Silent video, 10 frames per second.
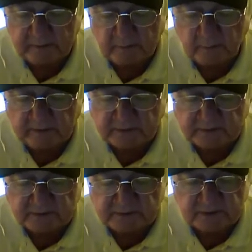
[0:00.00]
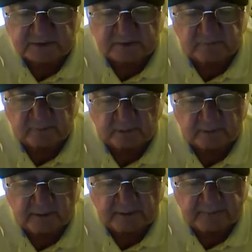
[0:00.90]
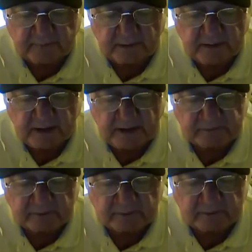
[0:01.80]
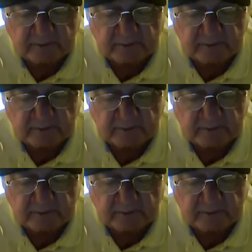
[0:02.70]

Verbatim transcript: winnings, he's sixth of all time, having earned